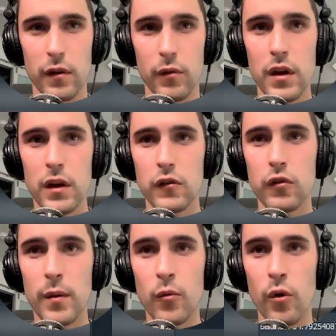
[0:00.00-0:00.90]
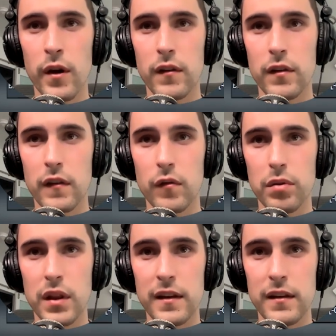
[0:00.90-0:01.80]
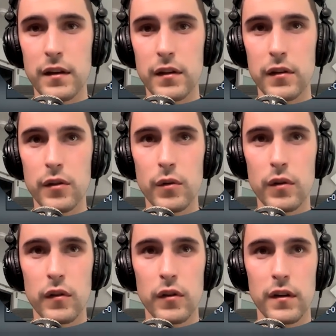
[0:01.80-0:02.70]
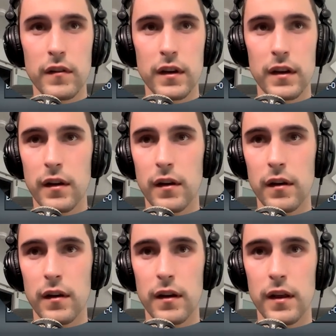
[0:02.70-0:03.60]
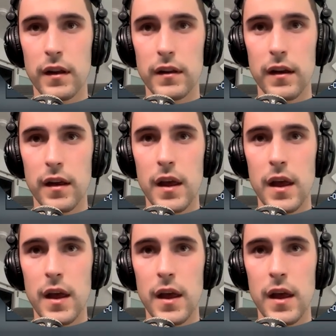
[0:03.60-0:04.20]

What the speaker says: So 2 Namecoin is plenty to do. So you can sit here and hit